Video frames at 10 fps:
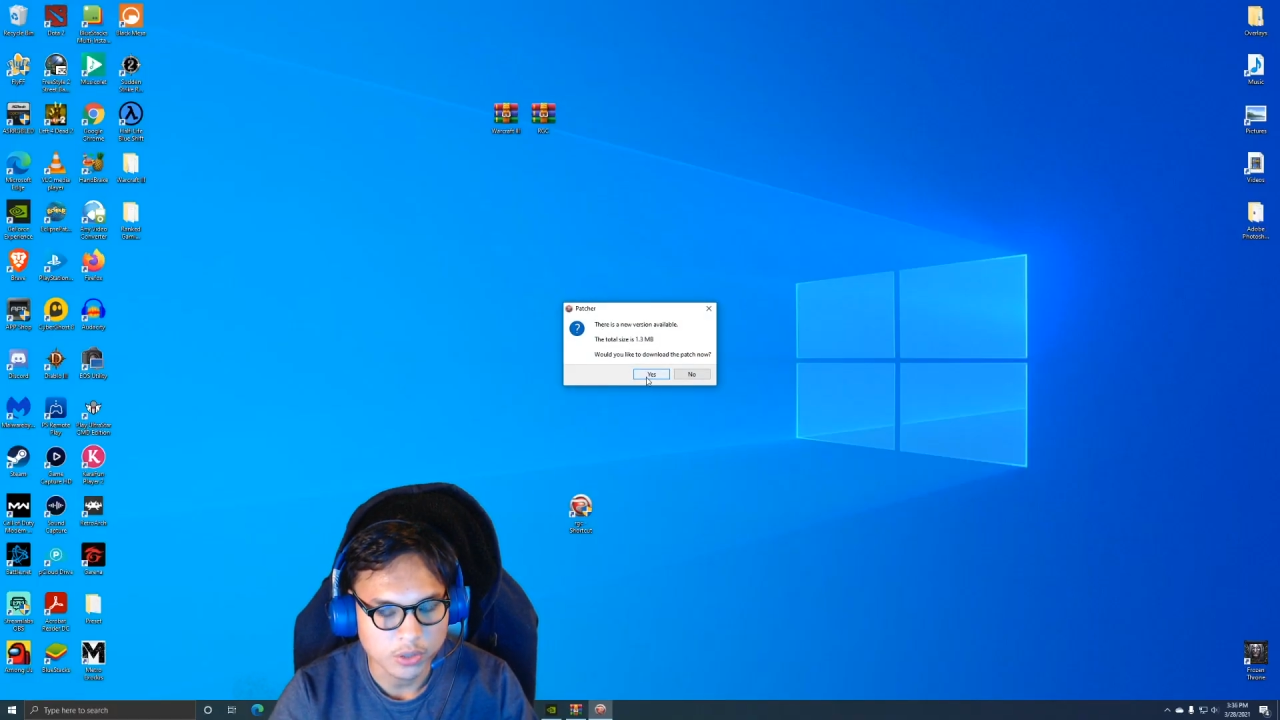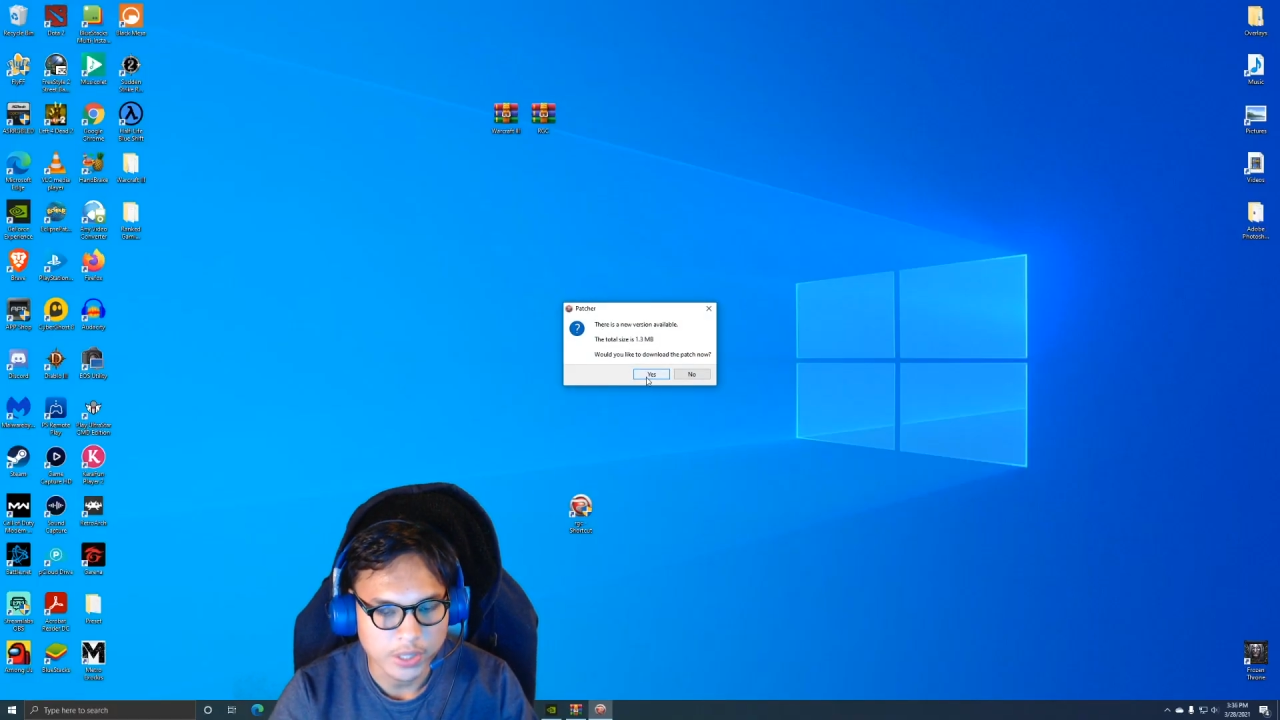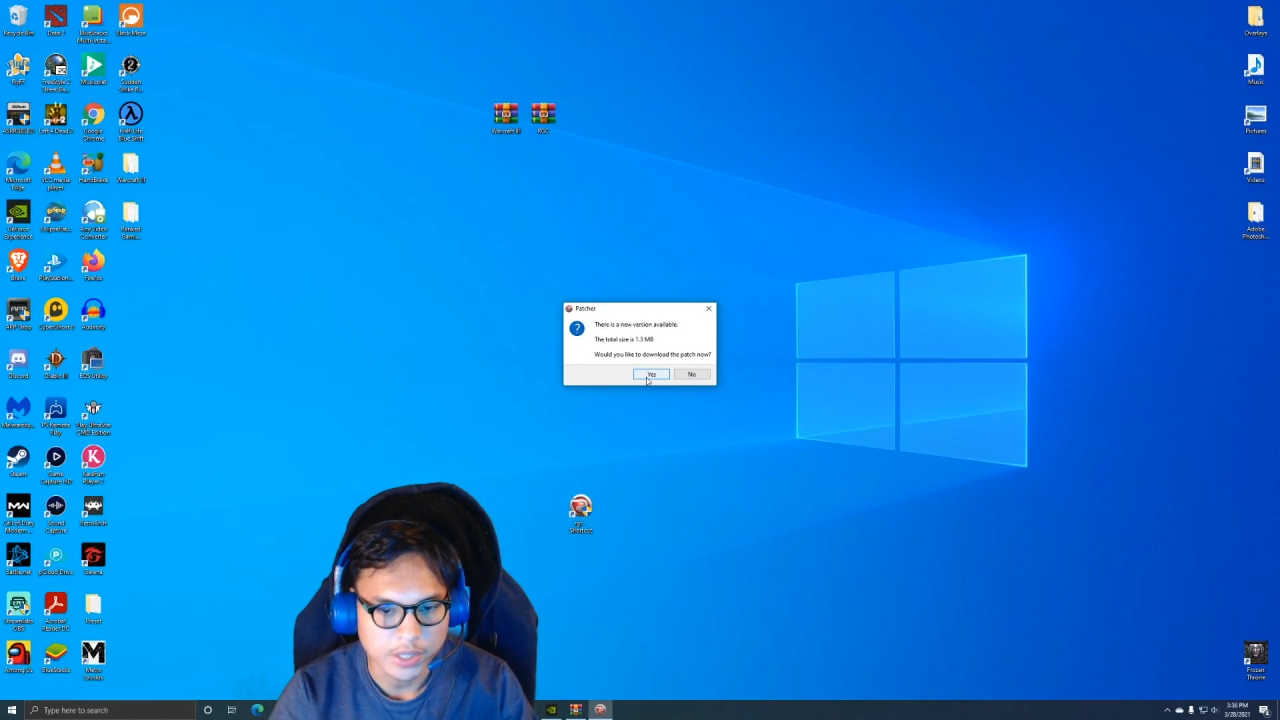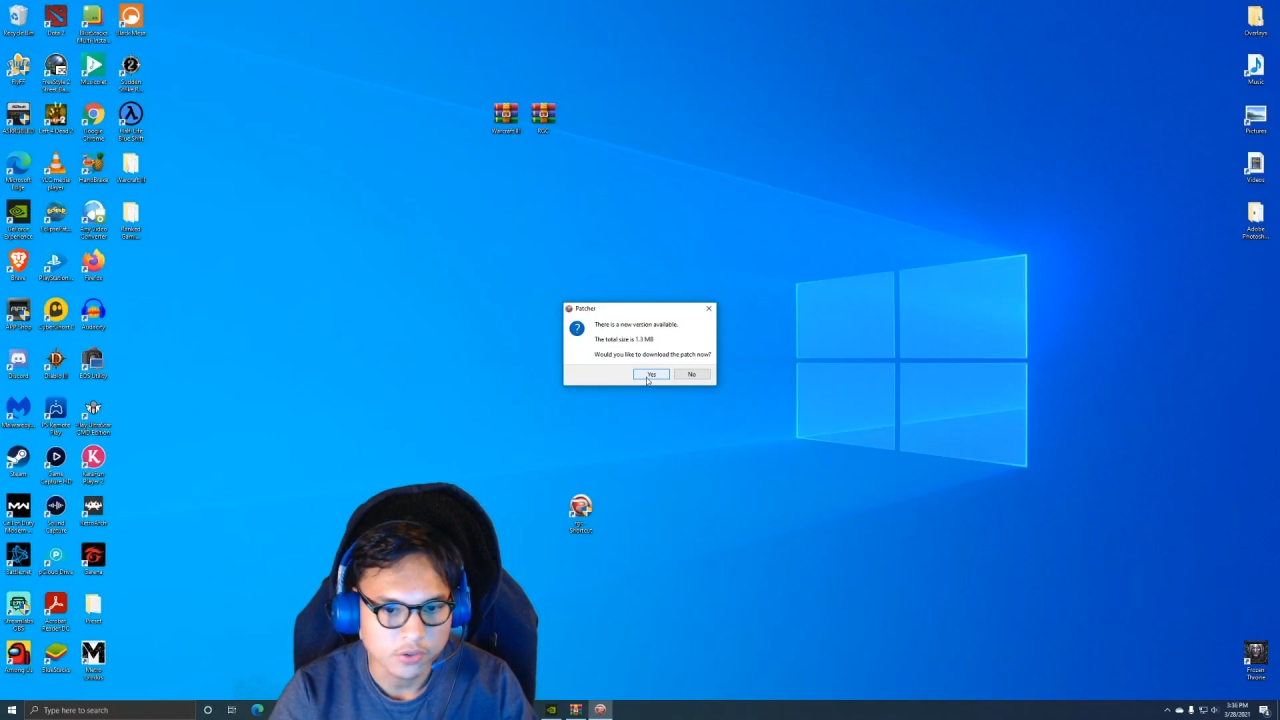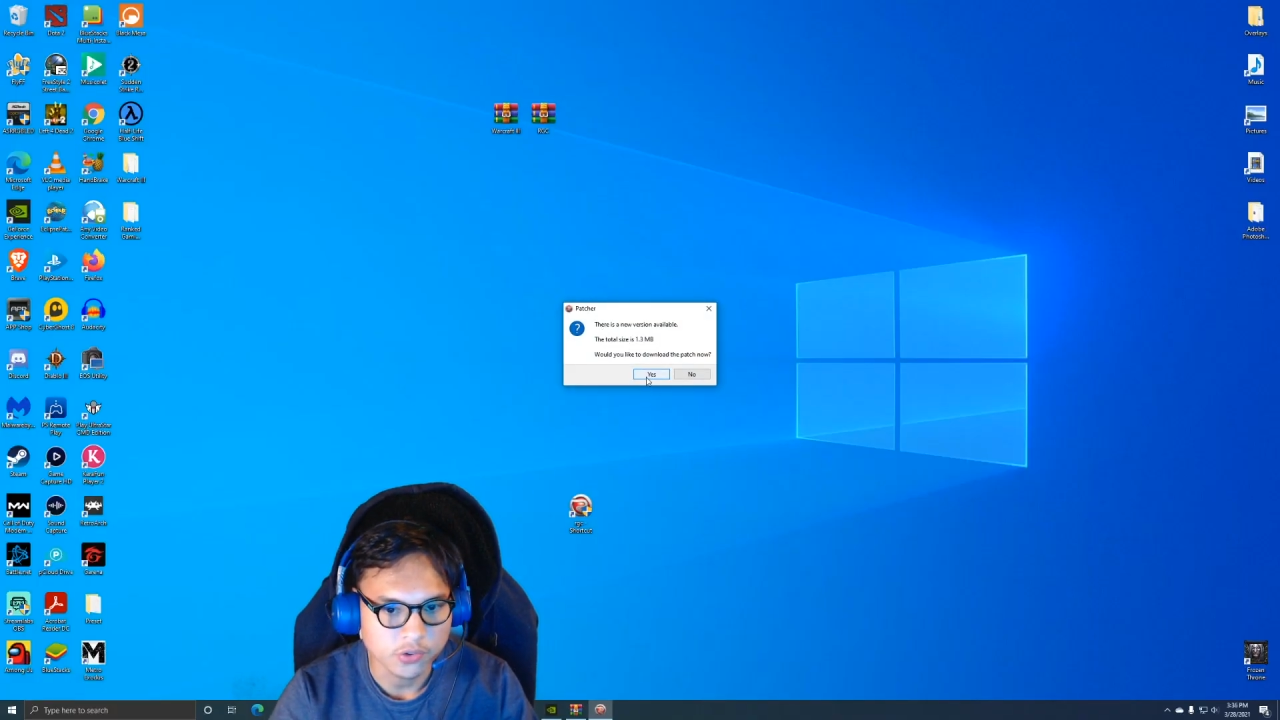
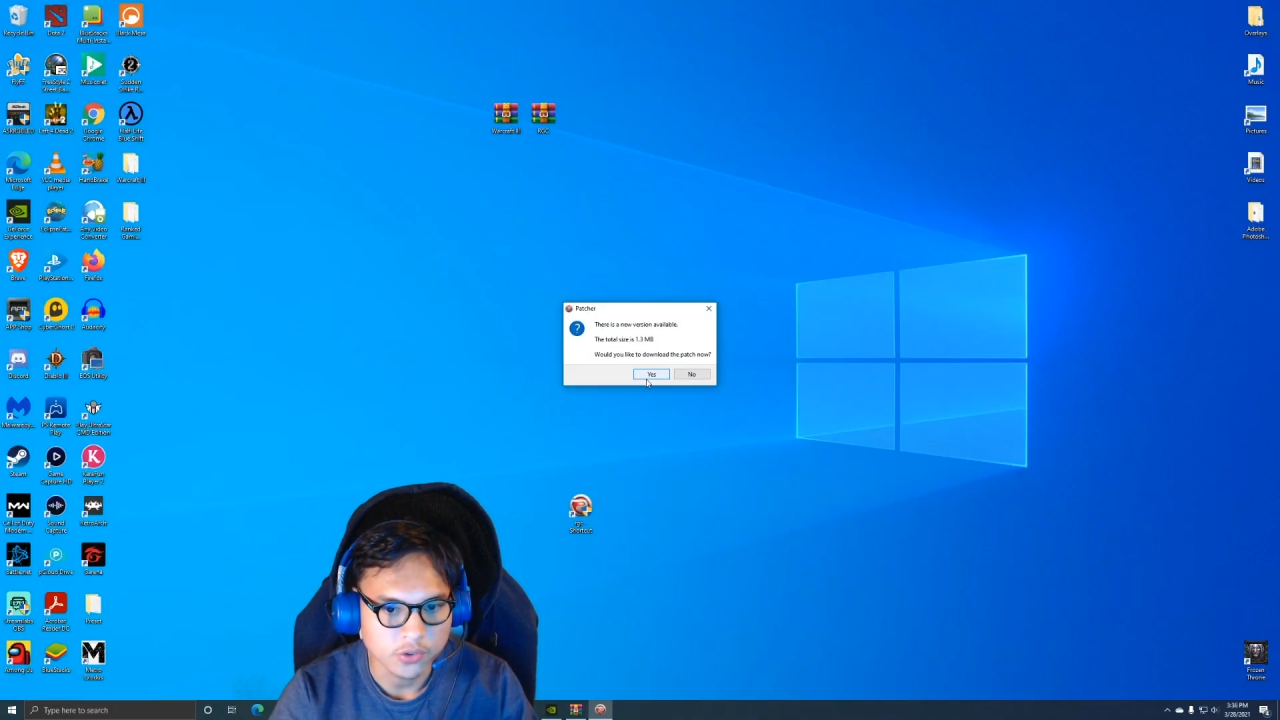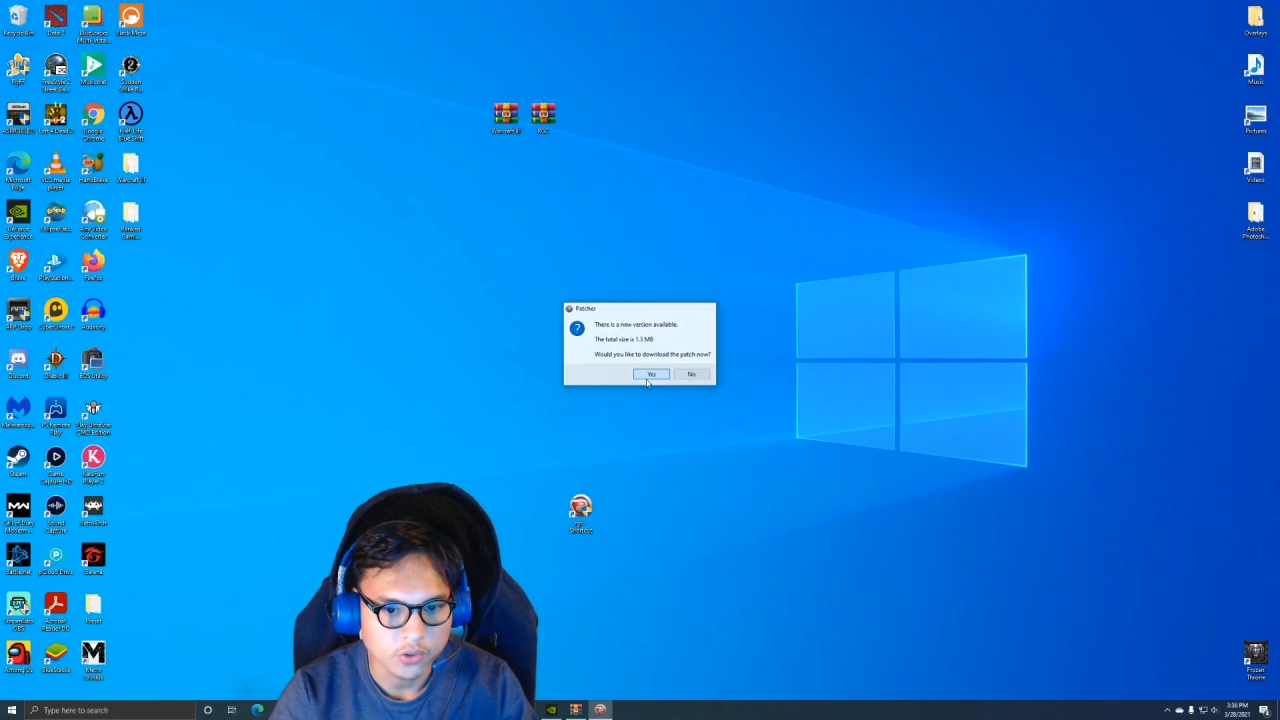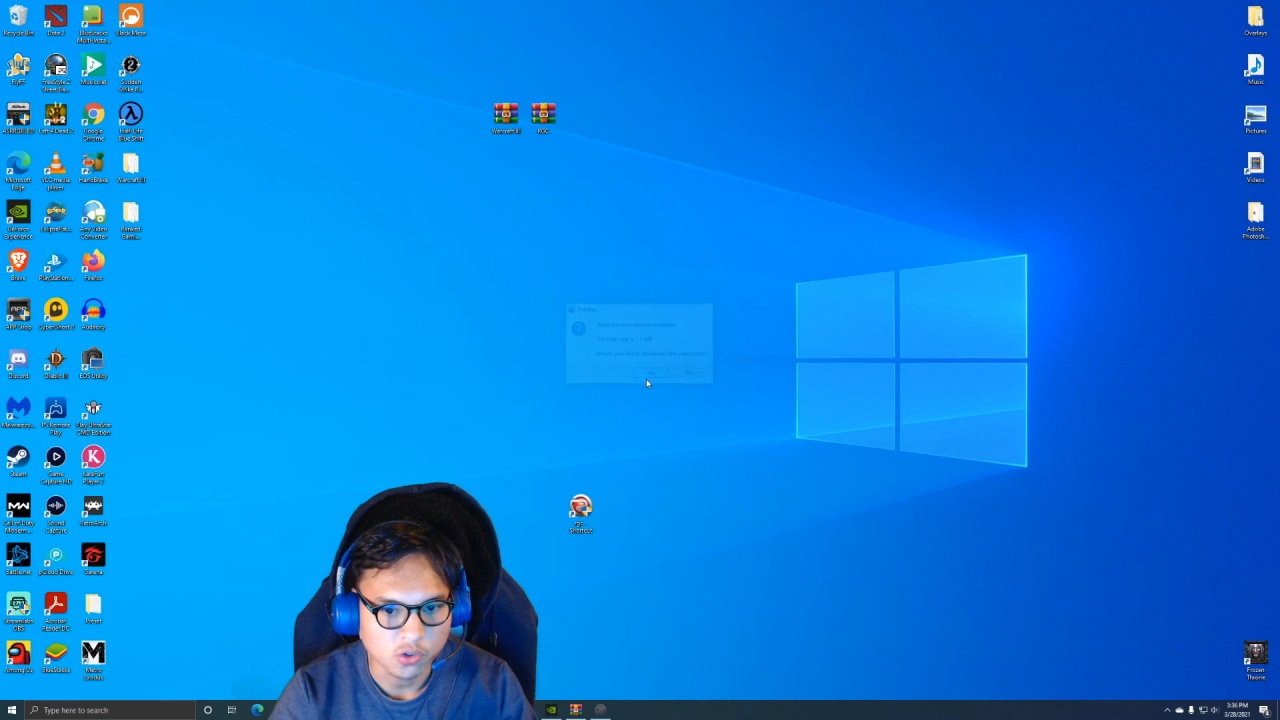Yeah, you just need